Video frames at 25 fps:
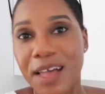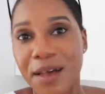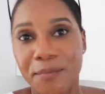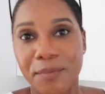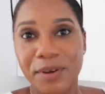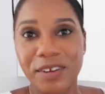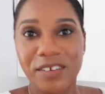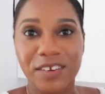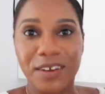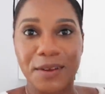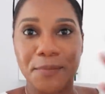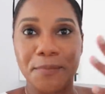
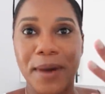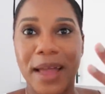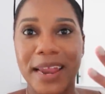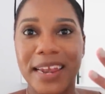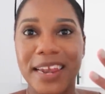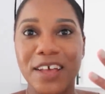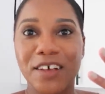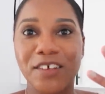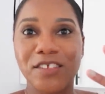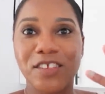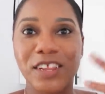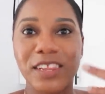But my
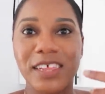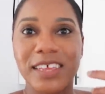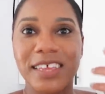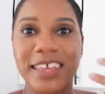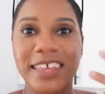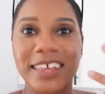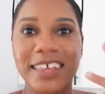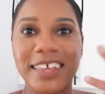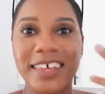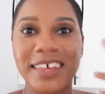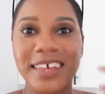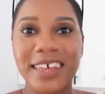nails are
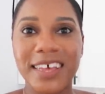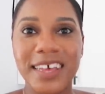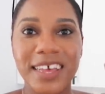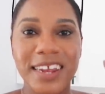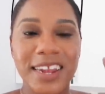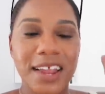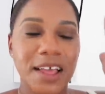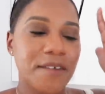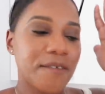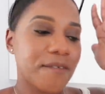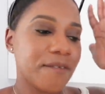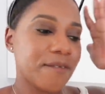looking
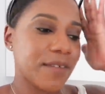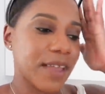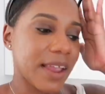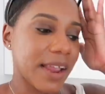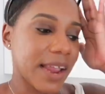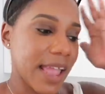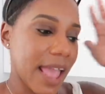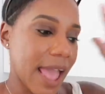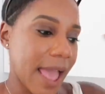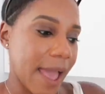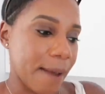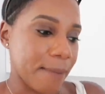good.
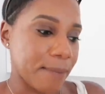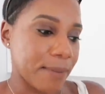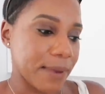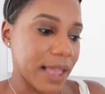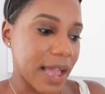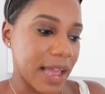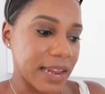Very happy.